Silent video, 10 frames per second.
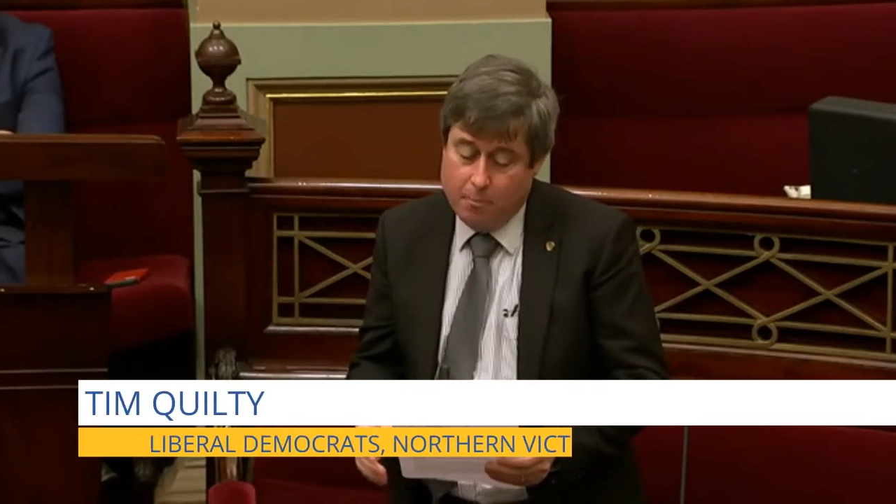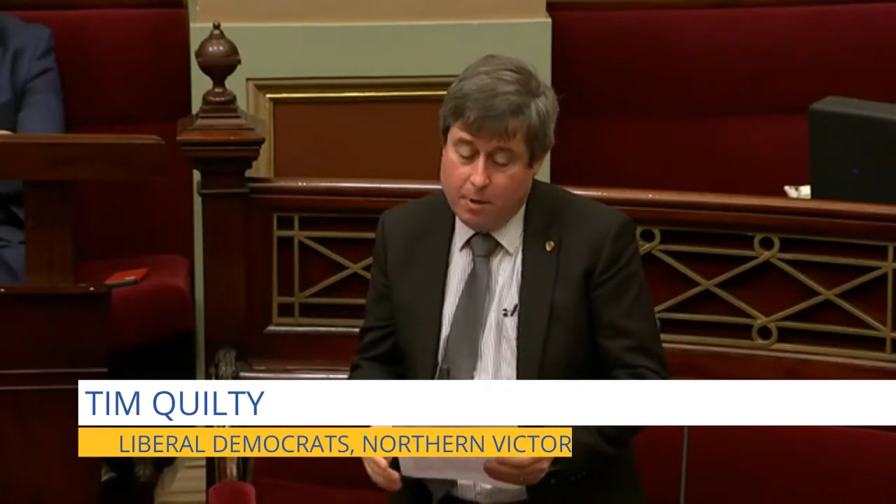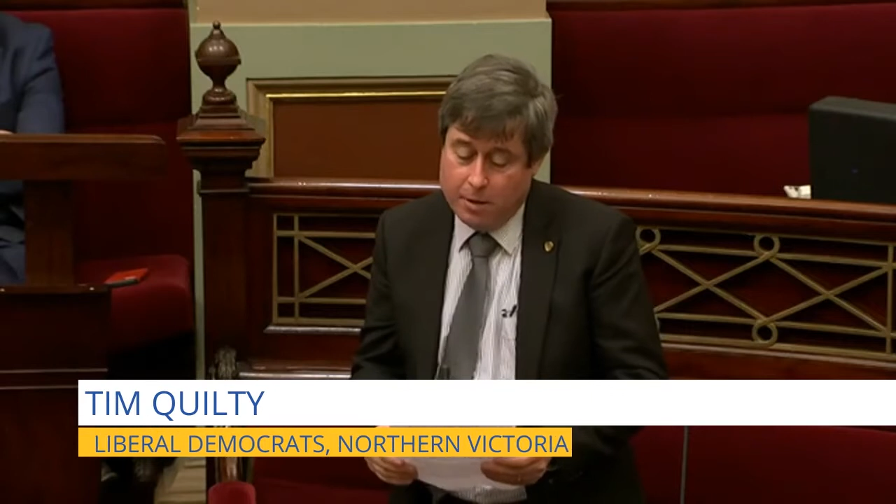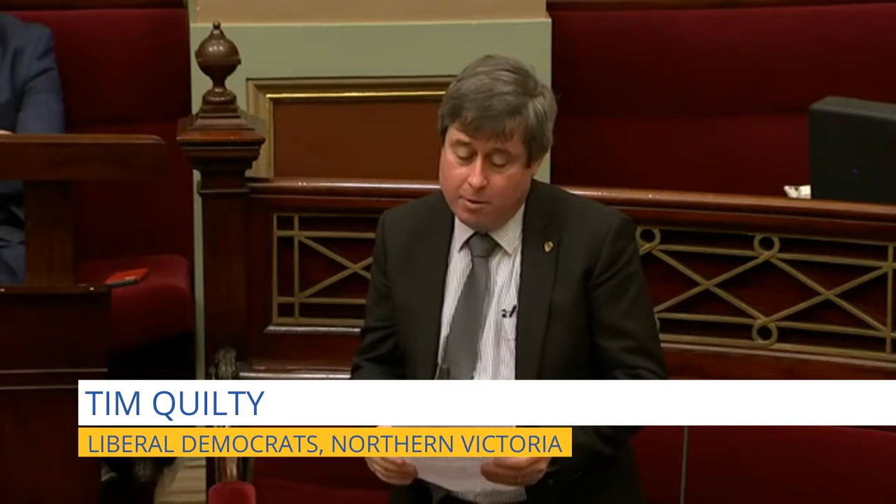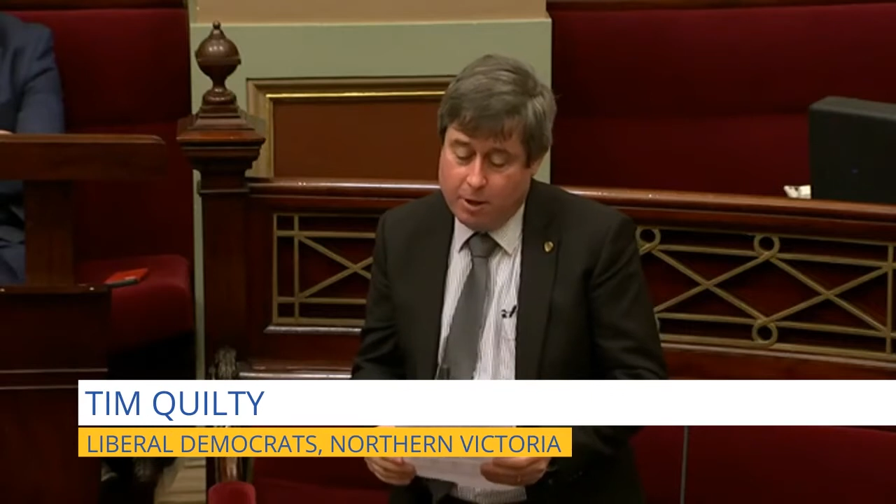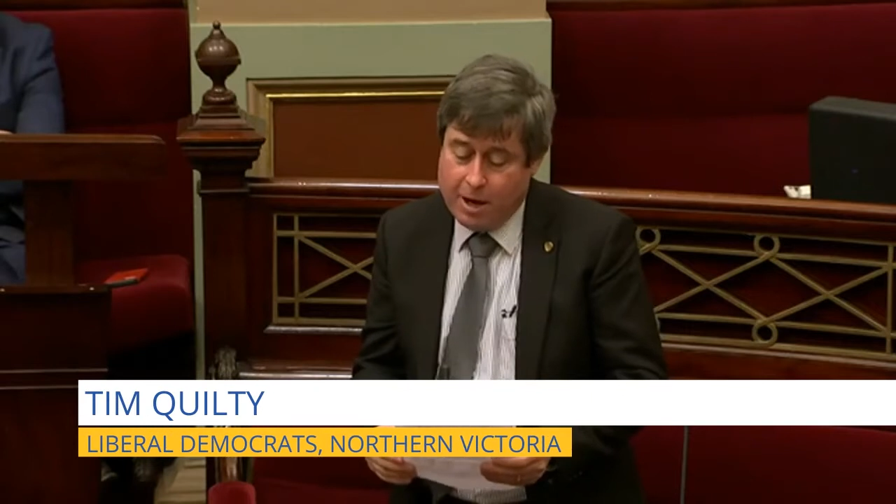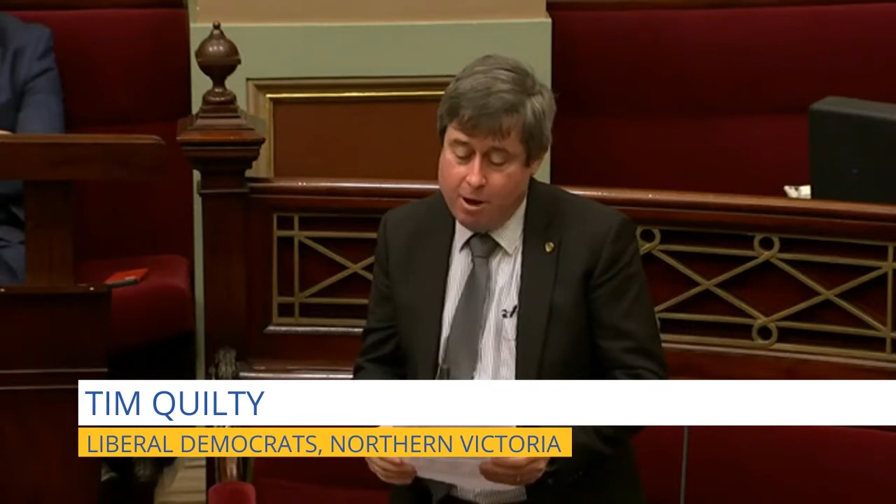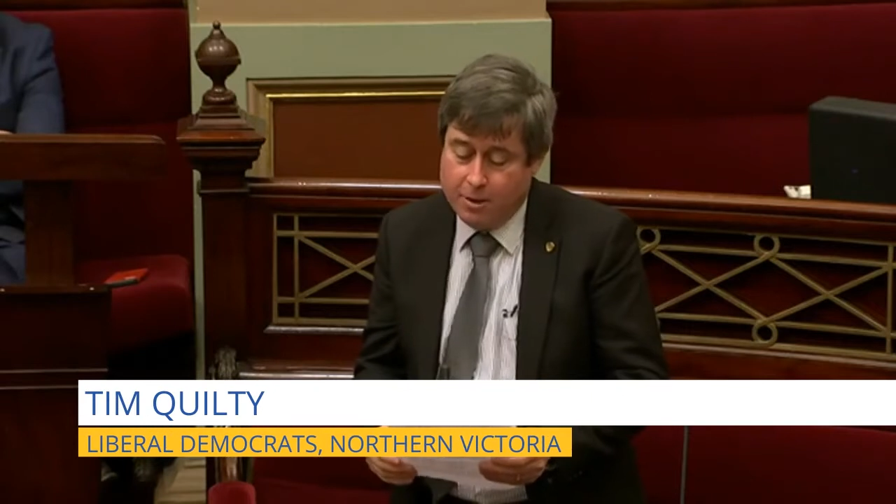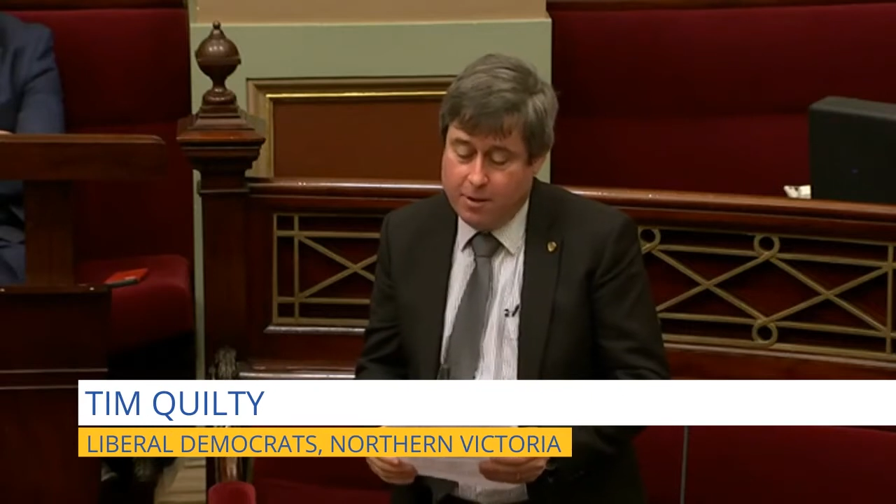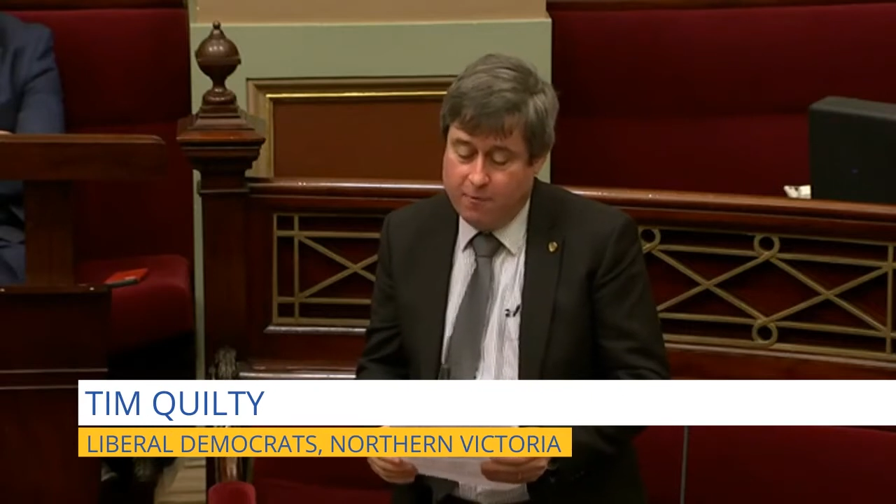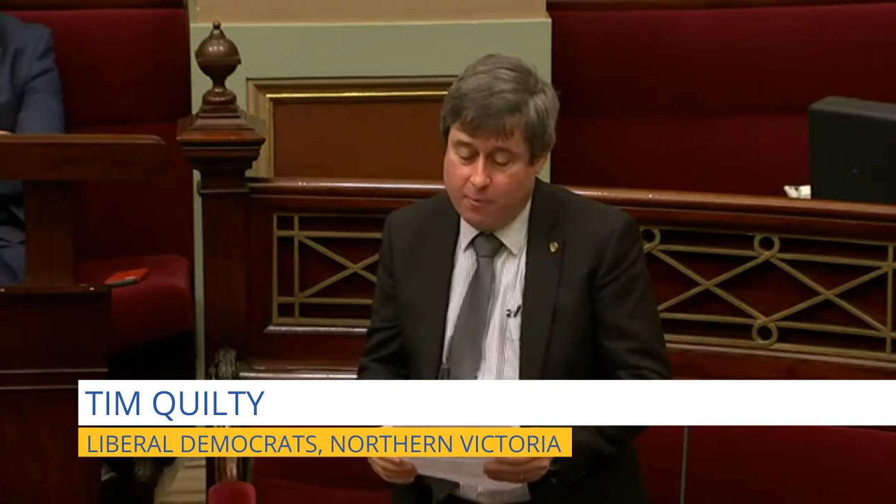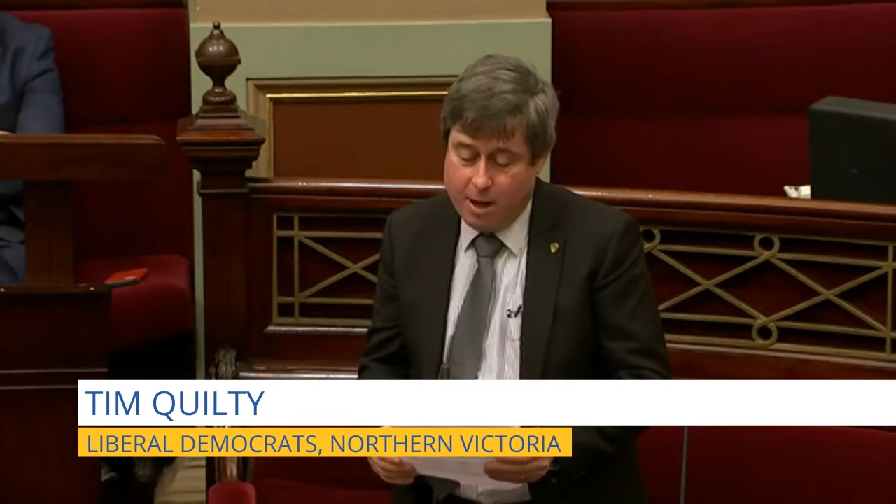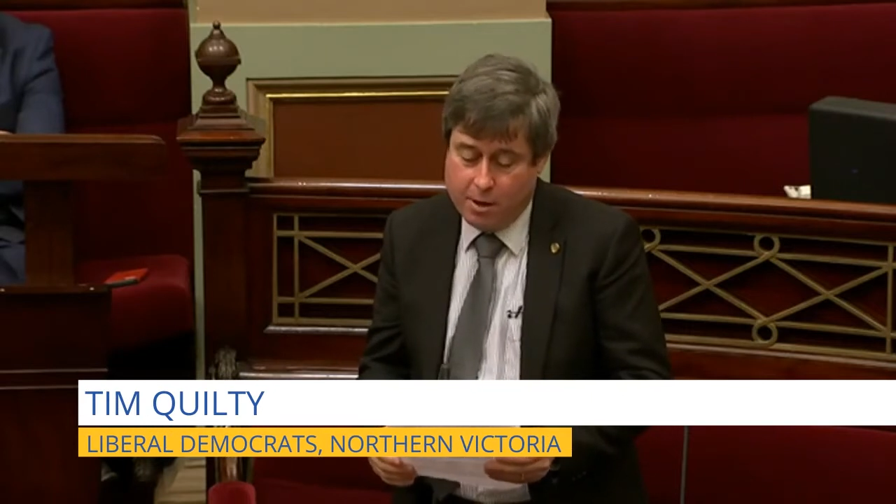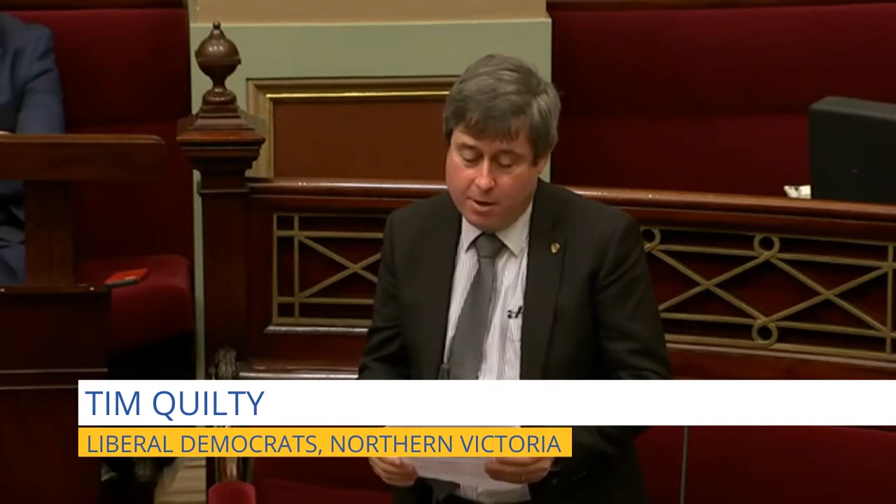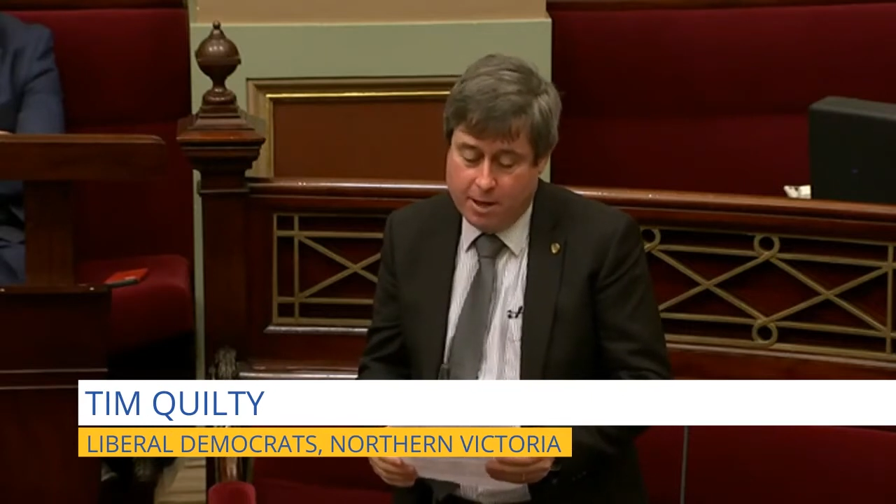Minister, will you guarantee the
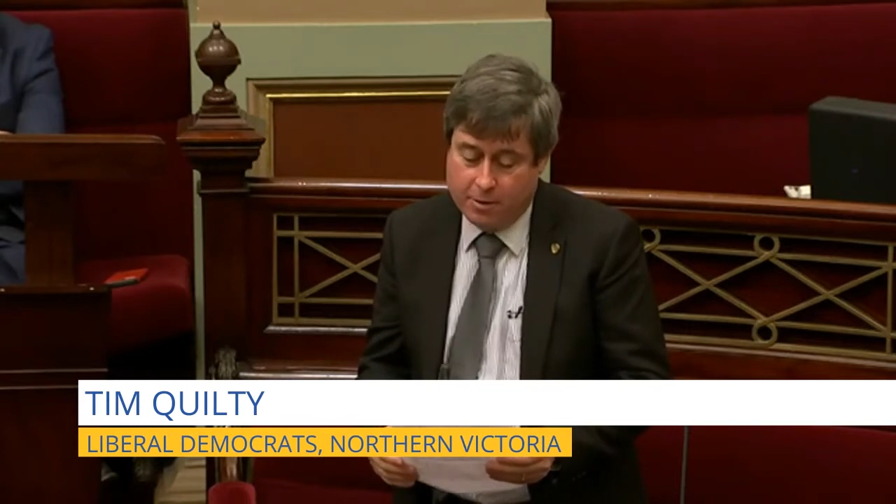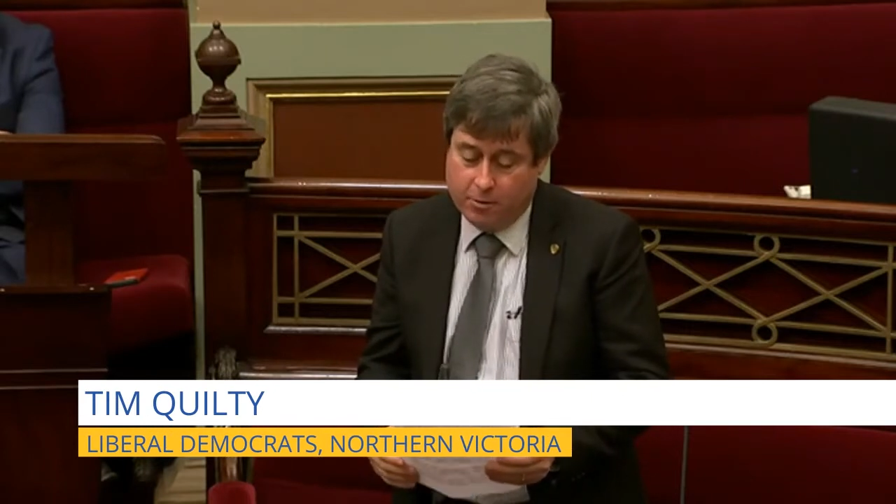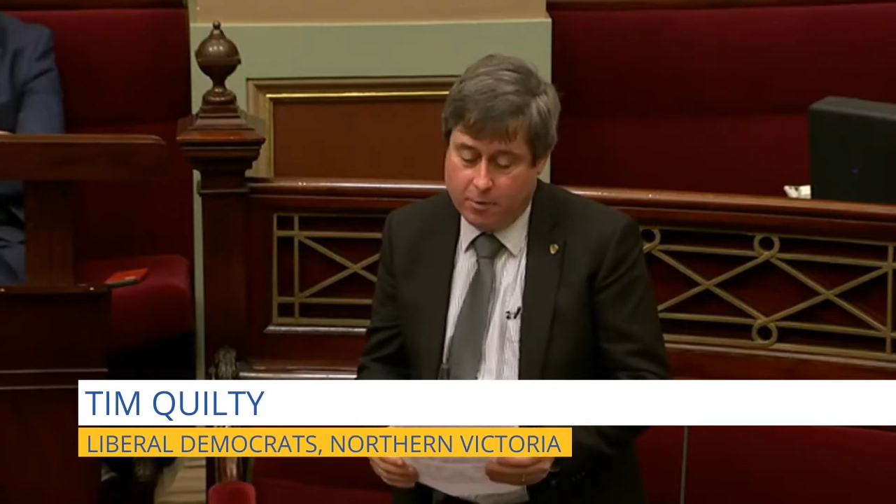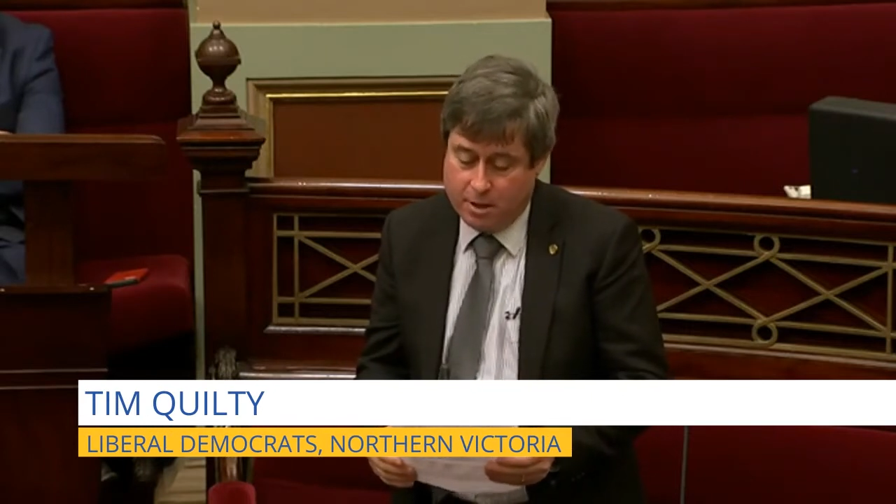information collected through the